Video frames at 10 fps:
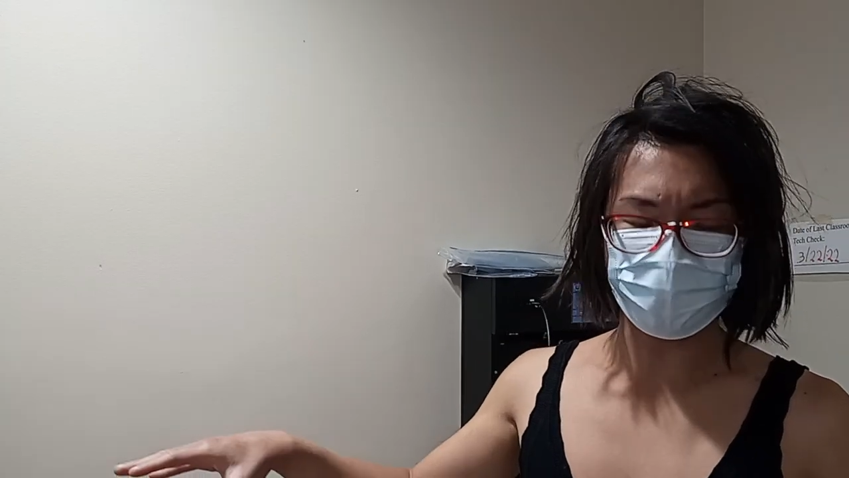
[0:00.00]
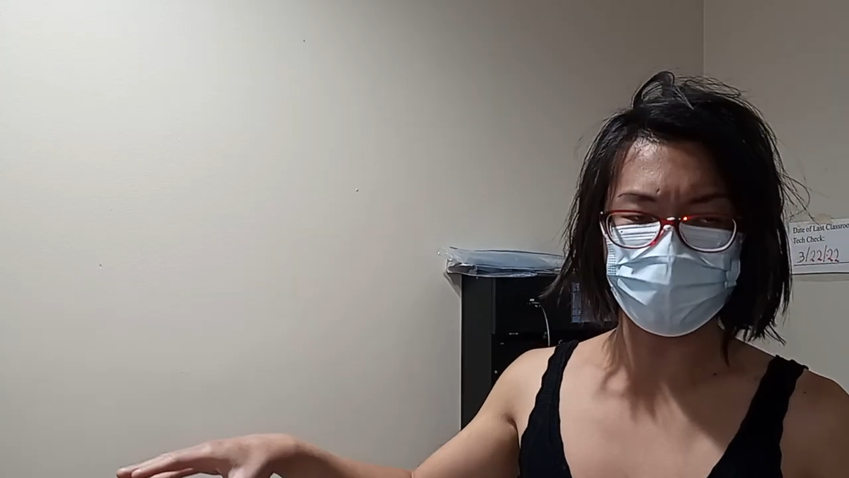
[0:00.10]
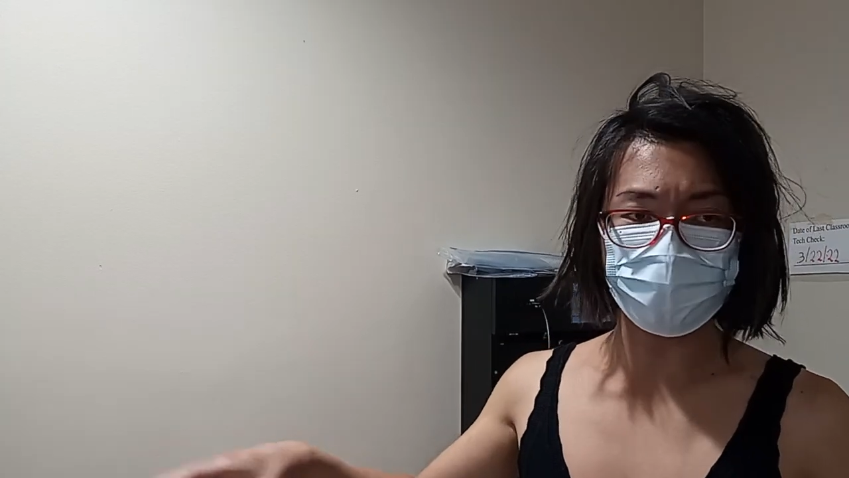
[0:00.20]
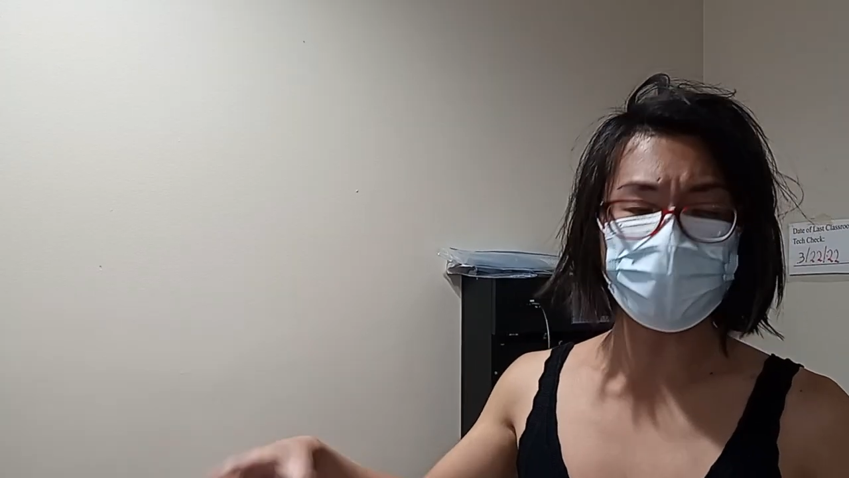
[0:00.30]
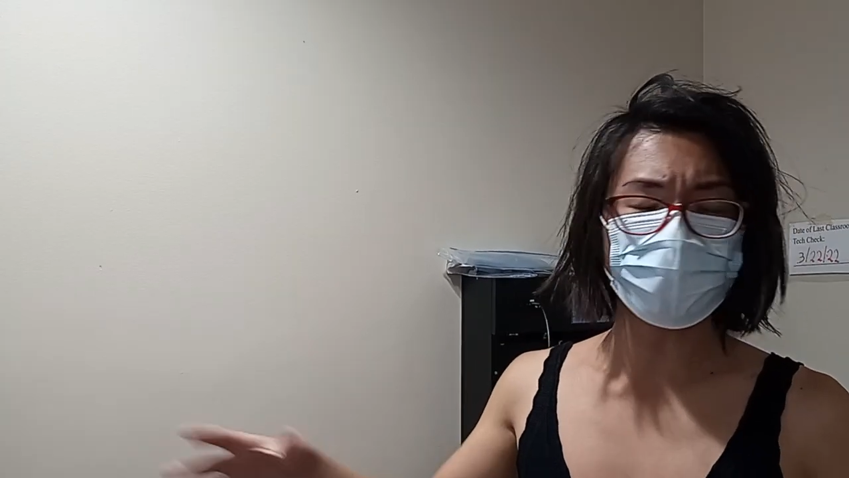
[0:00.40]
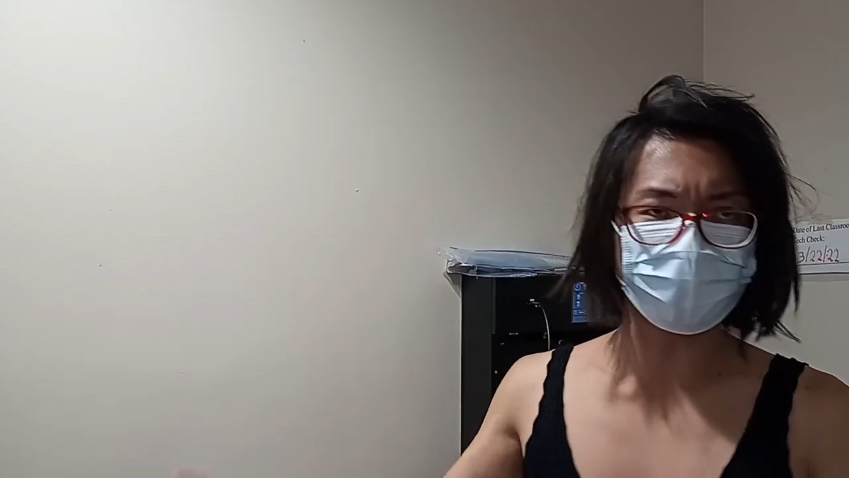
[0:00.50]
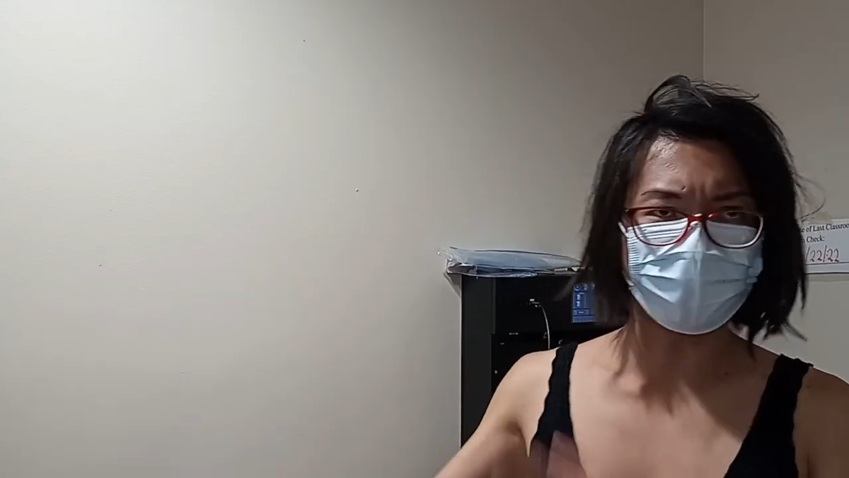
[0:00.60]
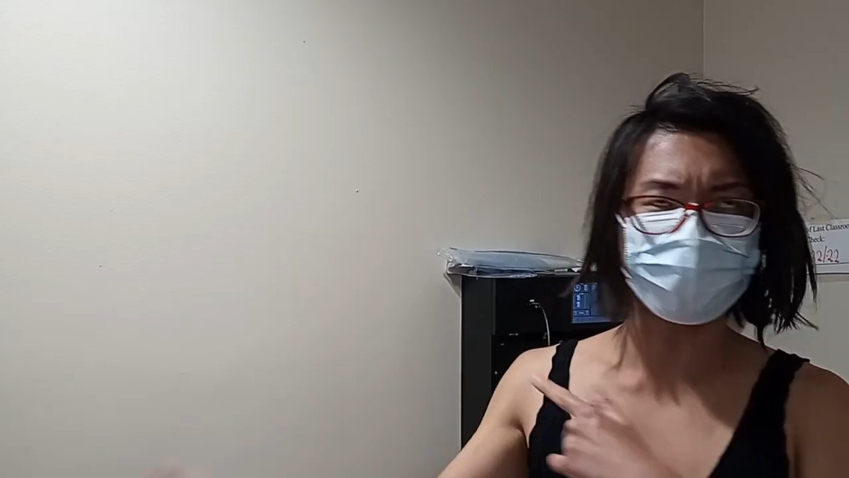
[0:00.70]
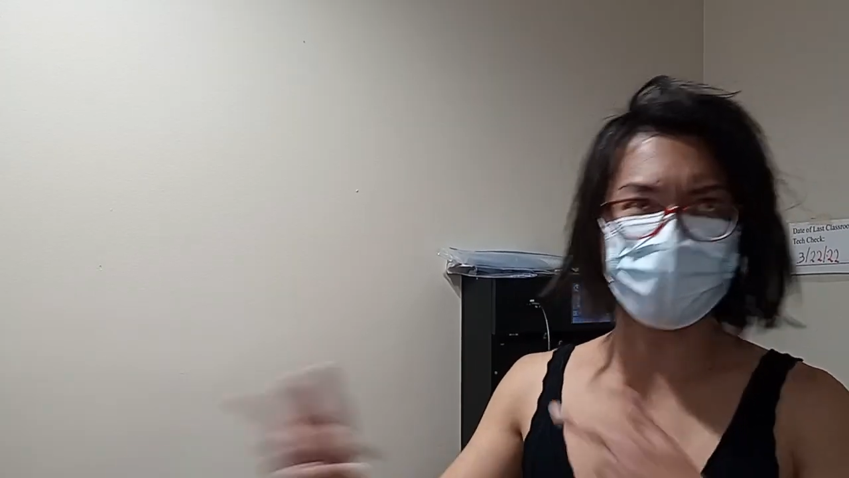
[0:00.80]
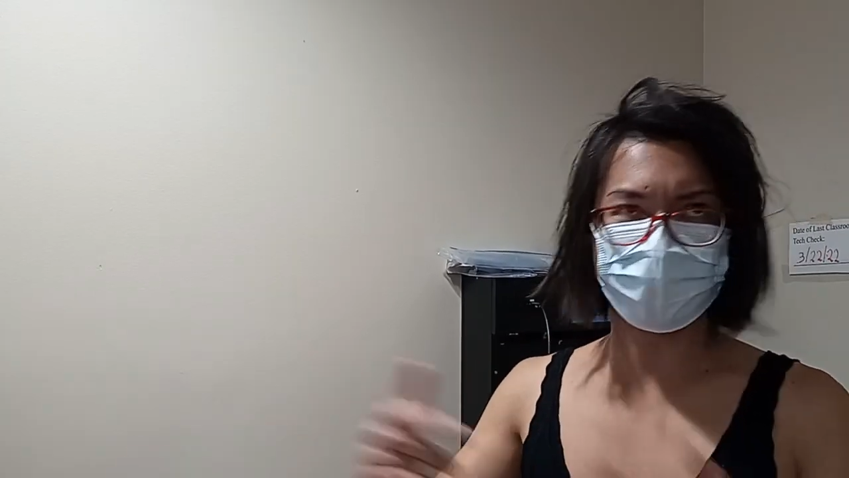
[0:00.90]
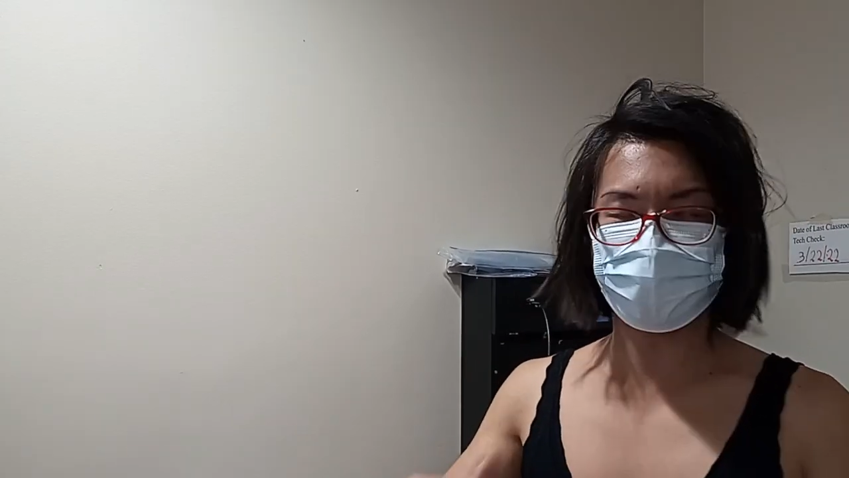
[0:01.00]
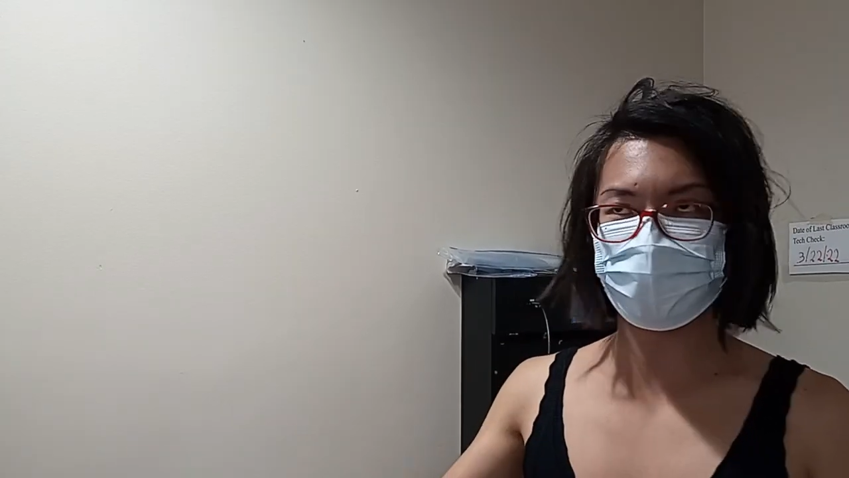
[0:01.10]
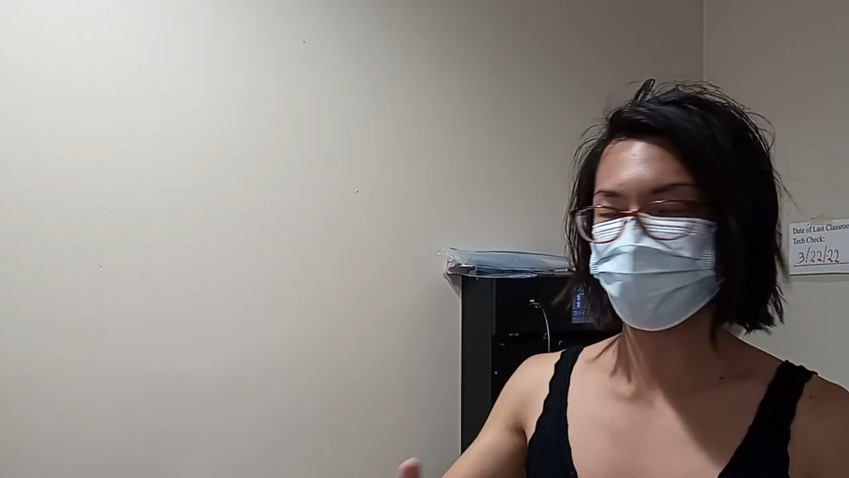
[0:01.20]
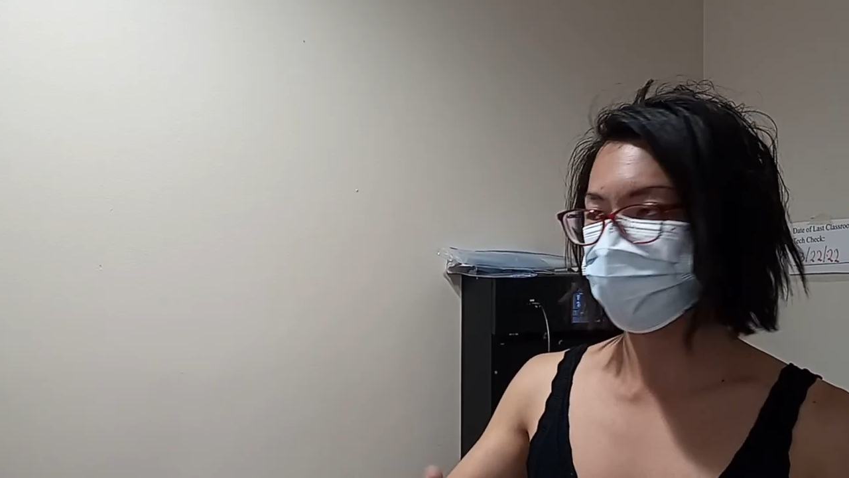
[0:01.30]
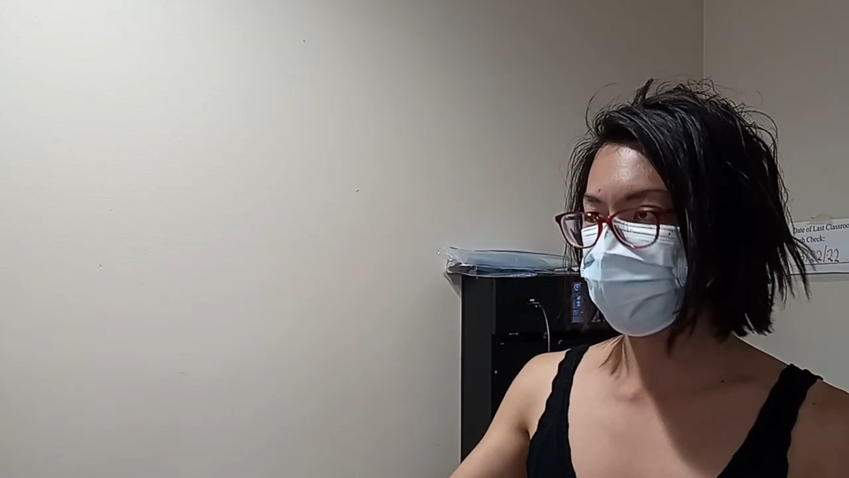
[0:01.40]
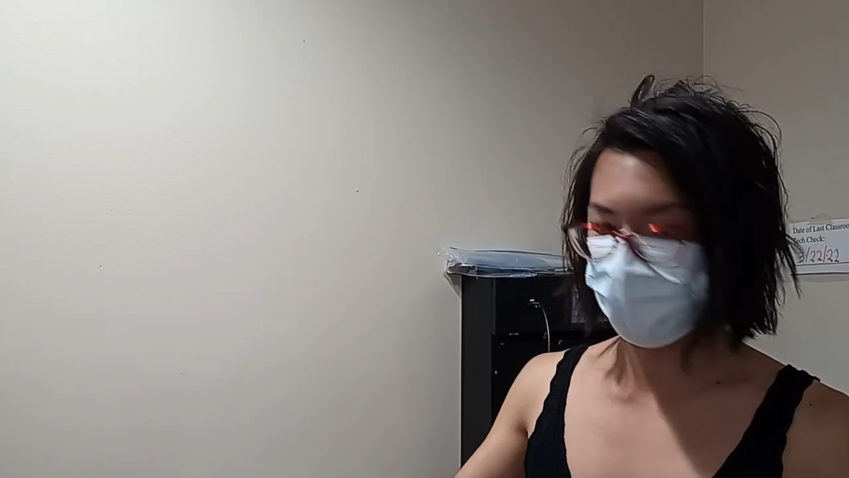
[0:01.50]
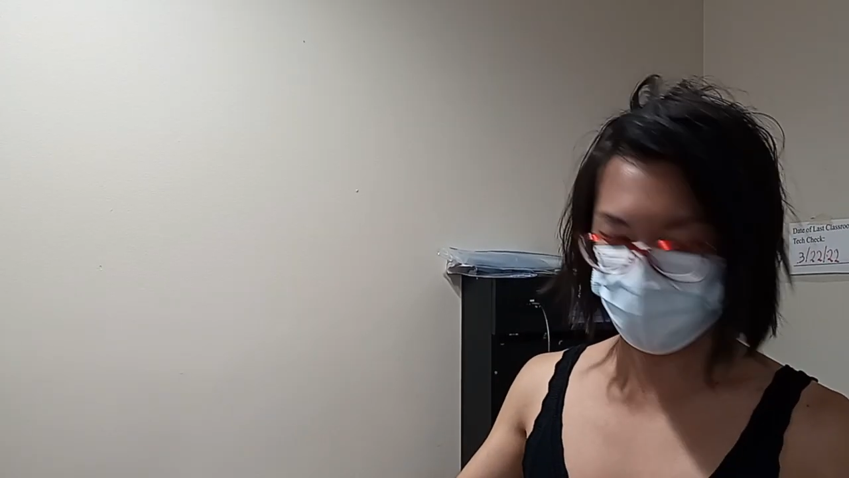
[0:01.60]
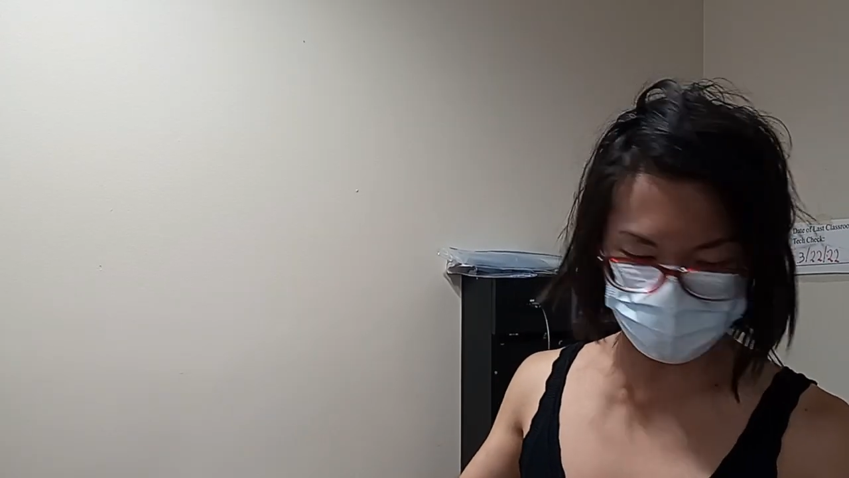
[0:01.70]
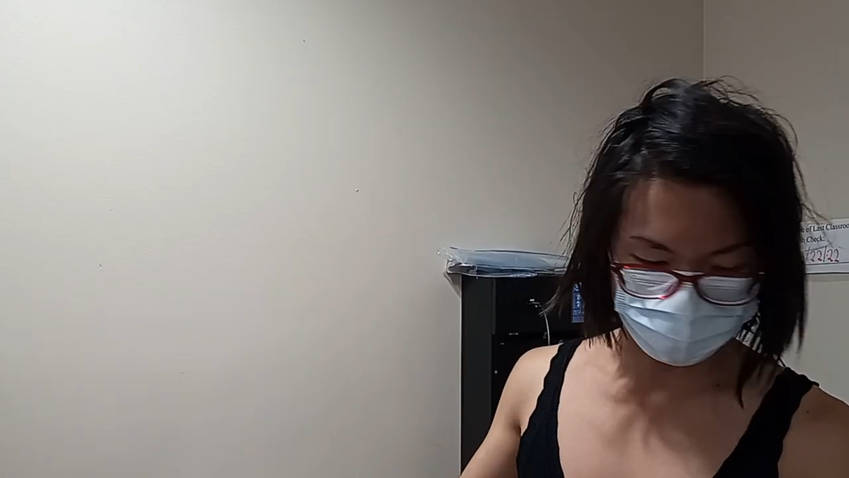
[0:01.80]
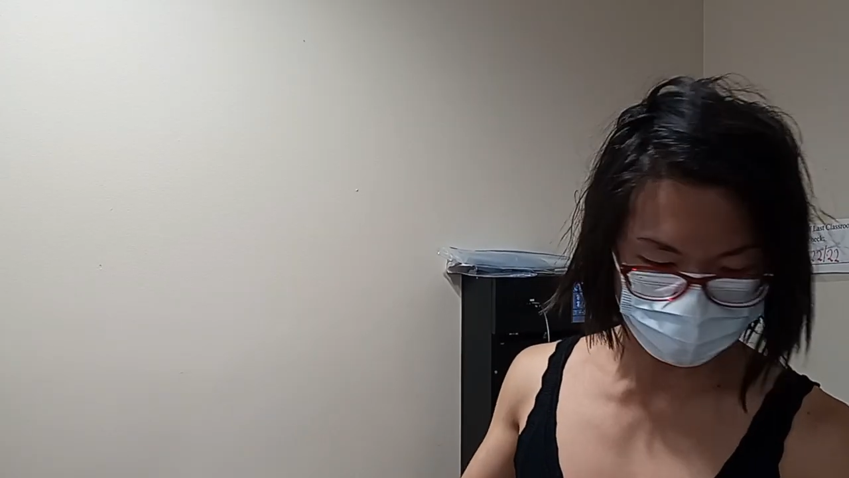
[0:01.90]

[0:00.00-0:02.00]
uh, but we know like other scientists did during the time.